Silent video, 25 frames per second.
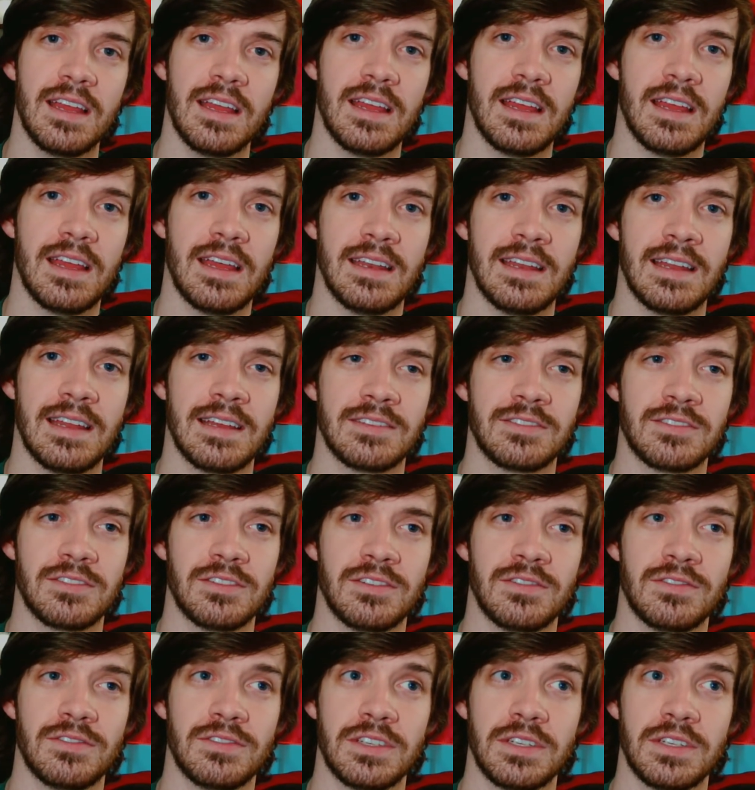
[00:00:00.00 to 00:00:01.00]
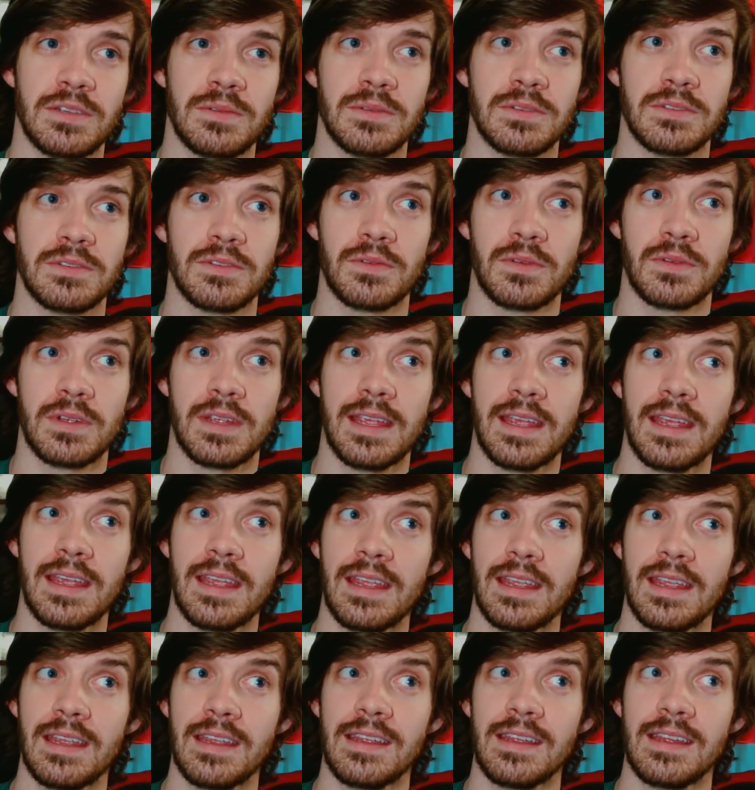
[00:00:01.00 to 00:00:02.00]
and asked her if she was
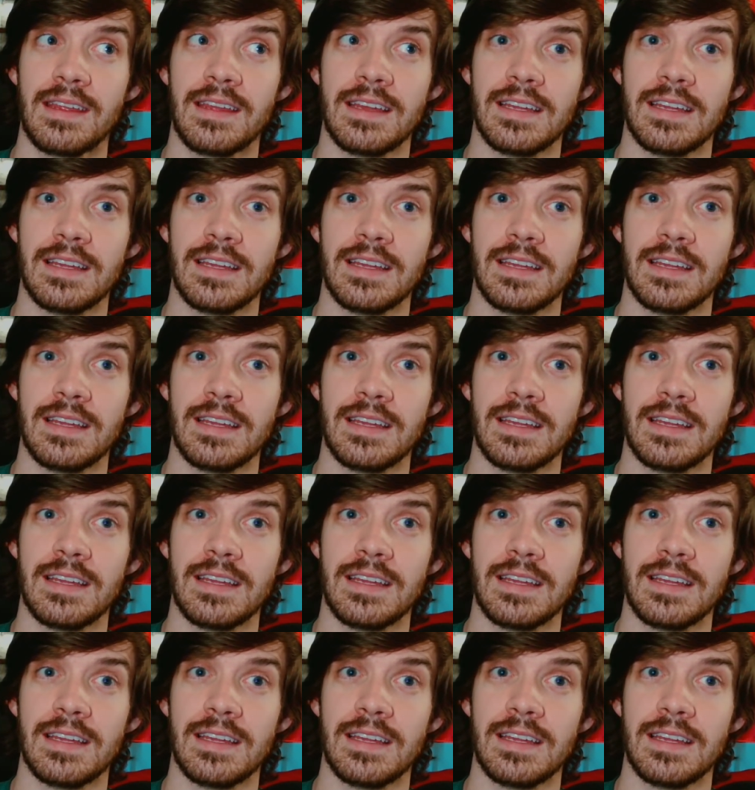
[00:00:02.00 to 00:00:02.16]
okay,